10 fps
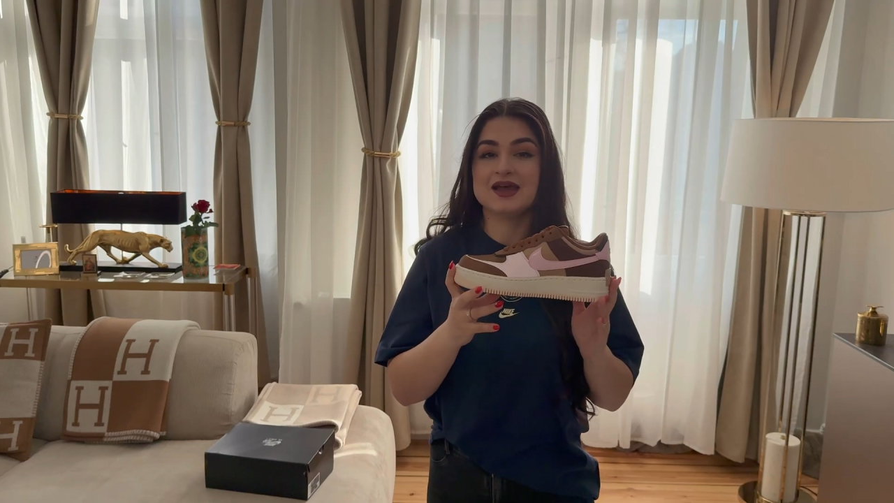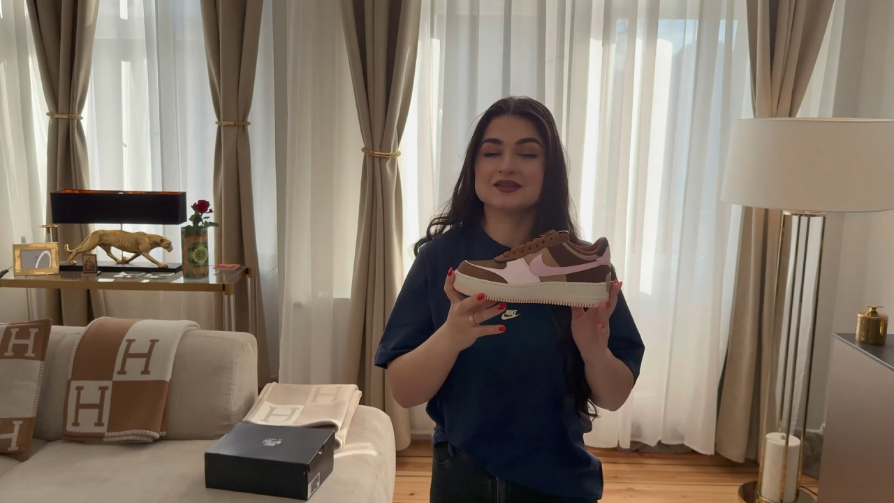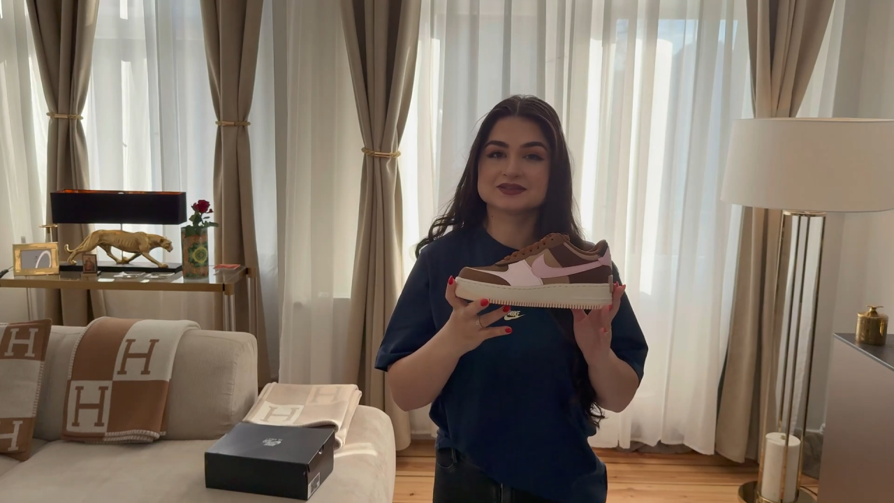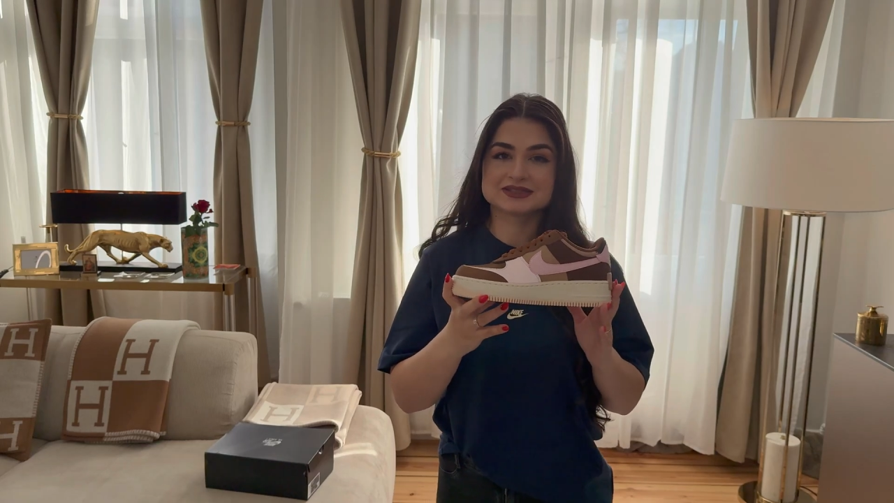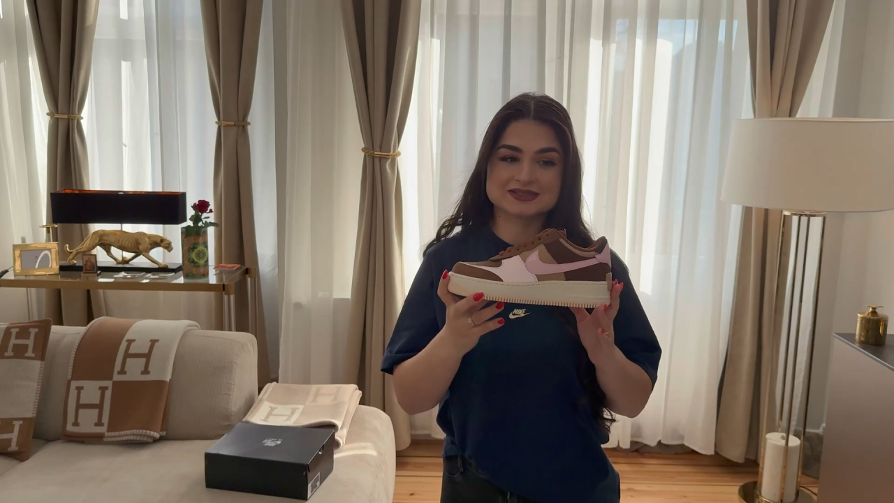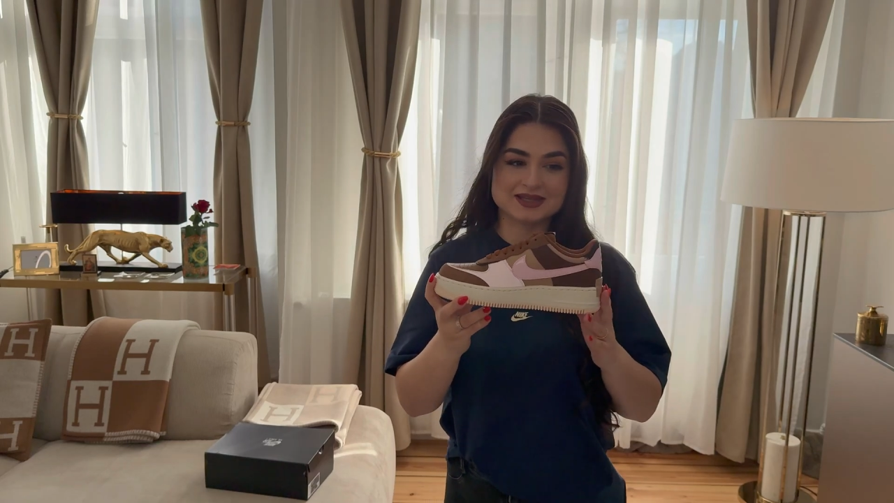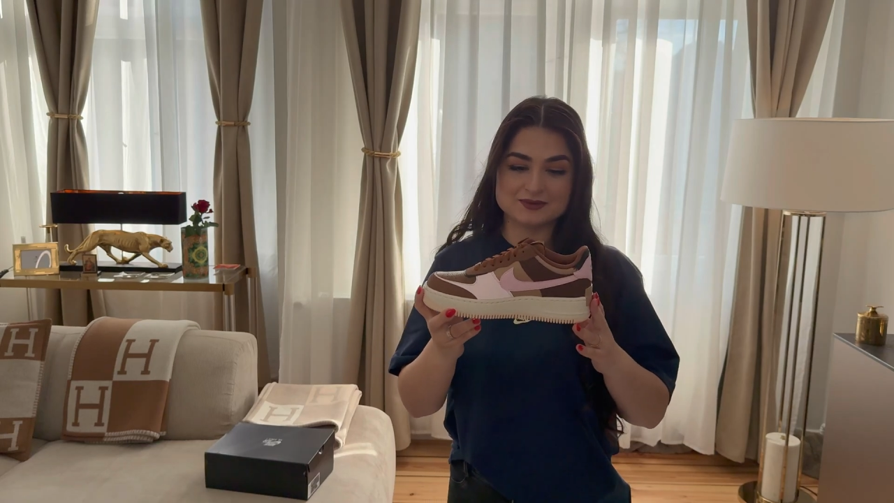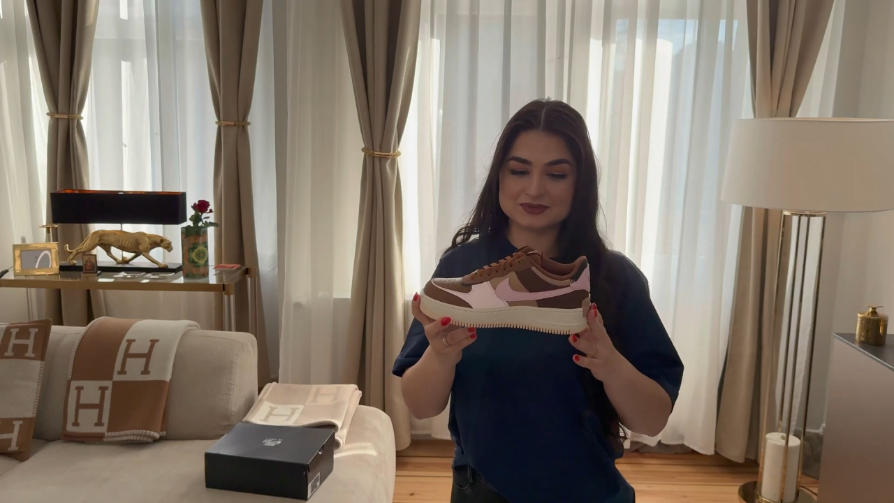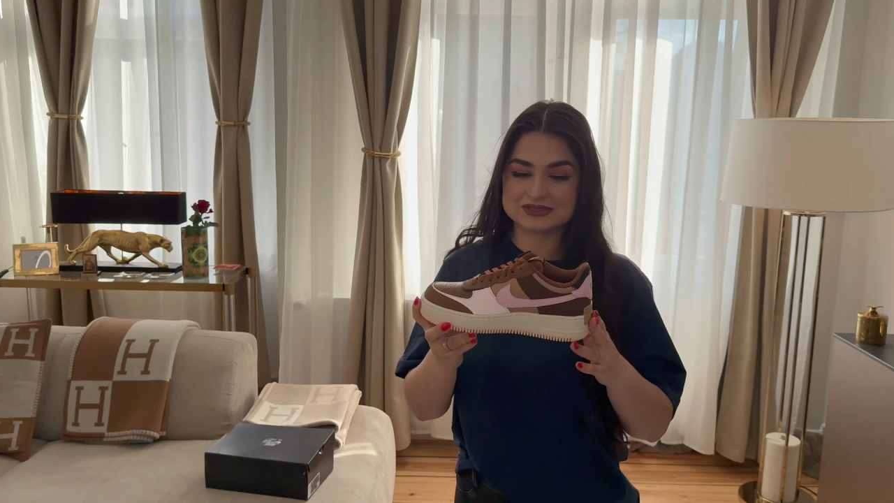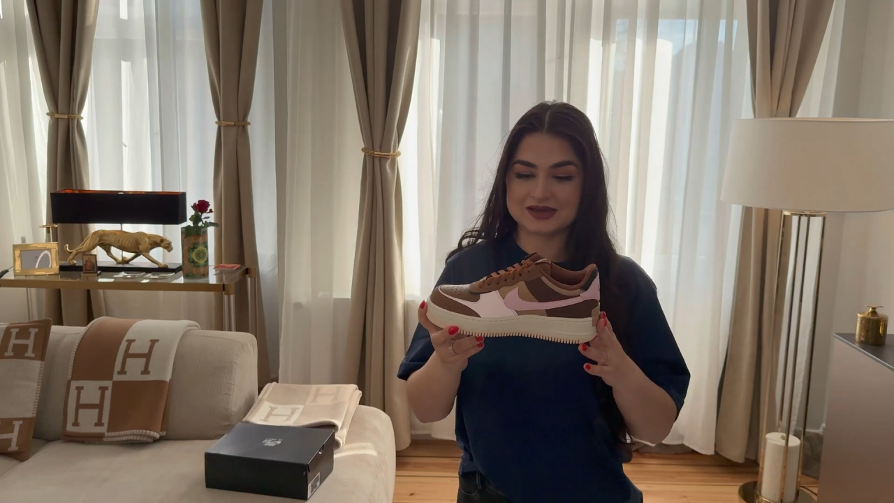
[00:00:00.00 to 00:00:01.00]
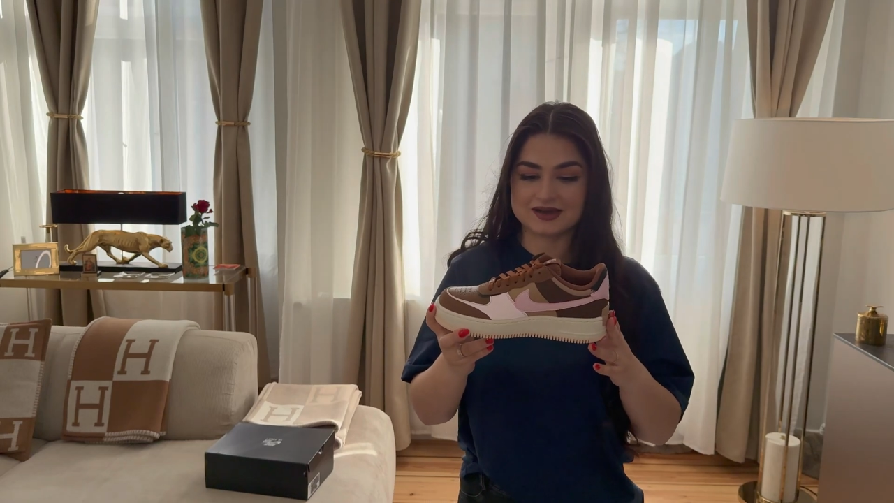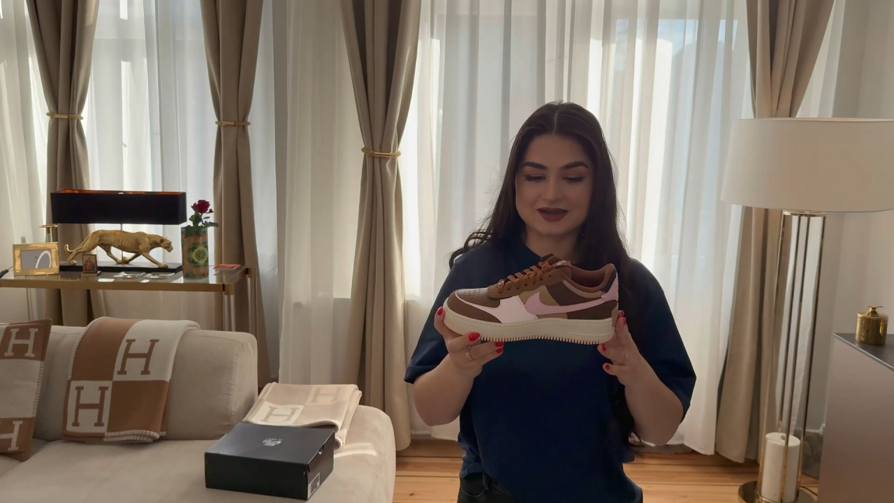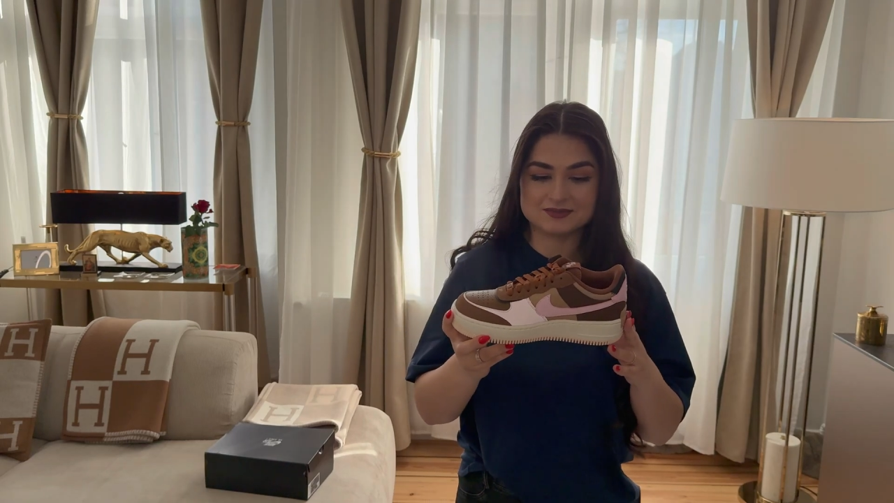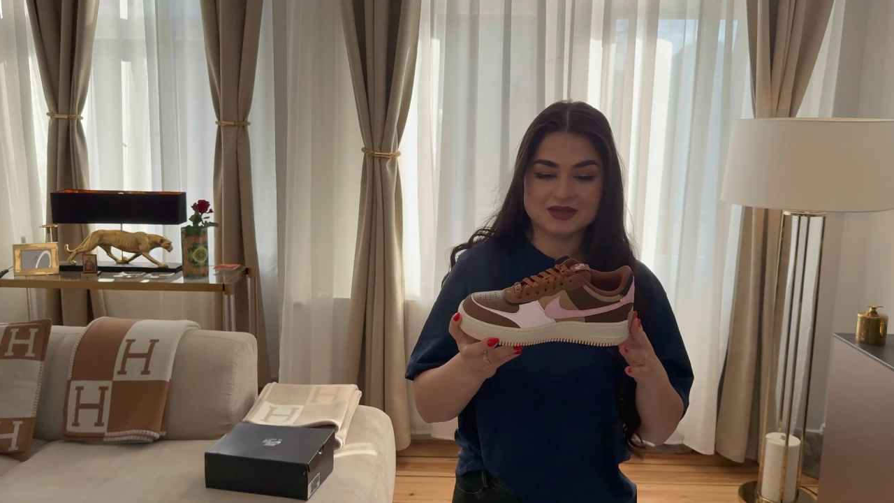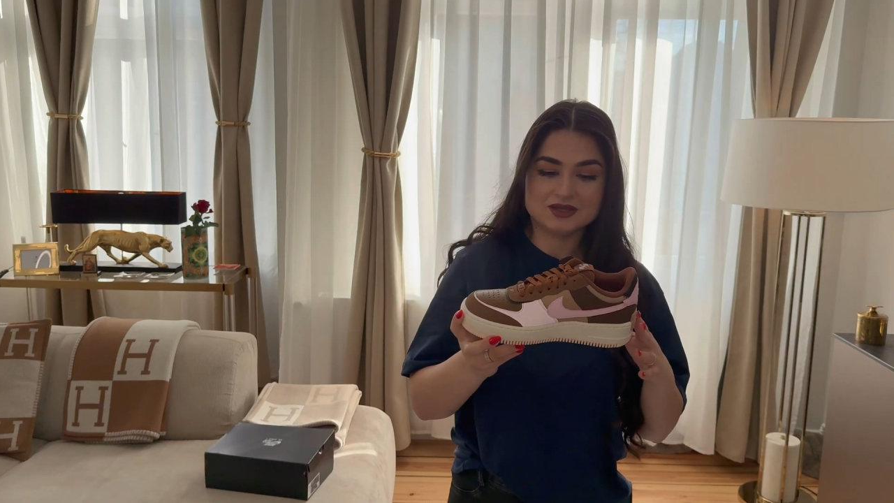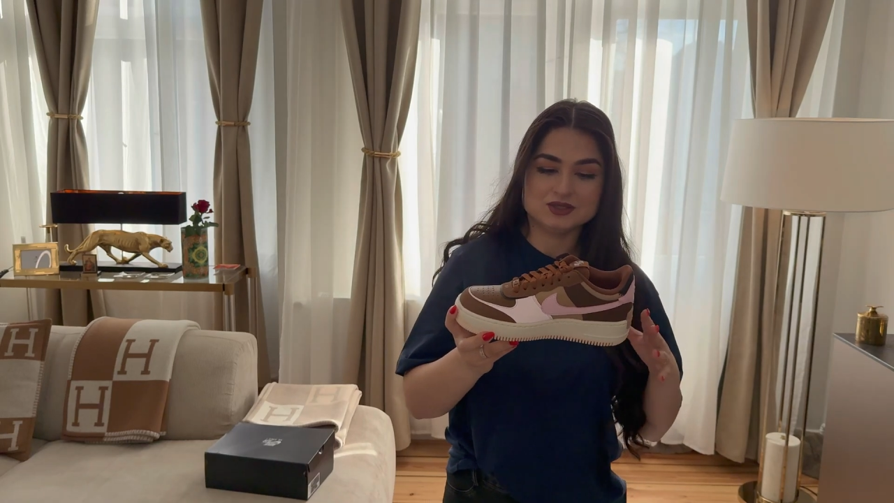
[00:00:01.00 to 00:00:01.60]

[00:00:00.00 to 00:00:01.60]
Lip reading: at the same time.